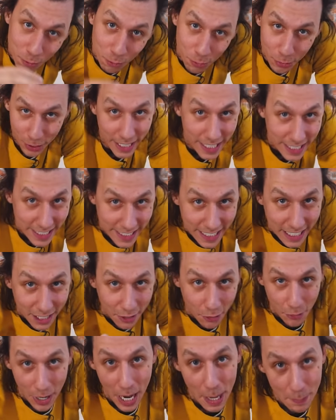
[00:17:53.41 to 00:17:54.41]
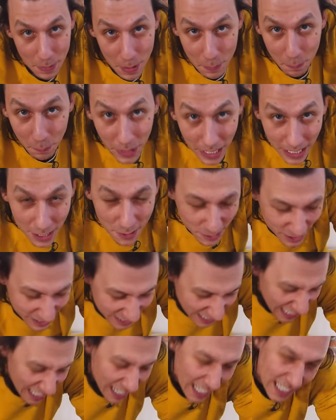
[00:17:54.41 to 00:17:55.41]
really crappy plywood
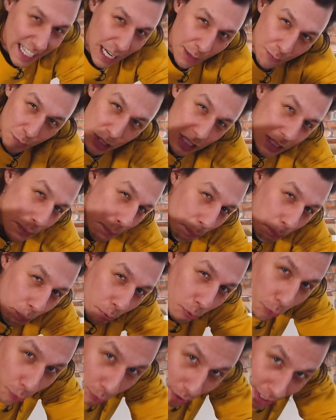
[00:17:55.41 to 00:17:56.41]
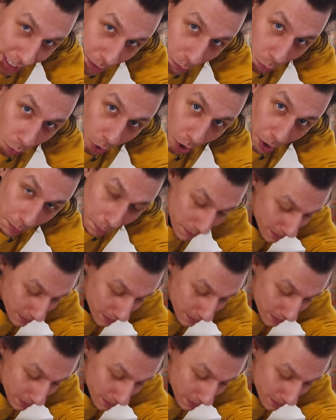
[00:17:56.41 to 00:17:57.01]
that was pretty warped.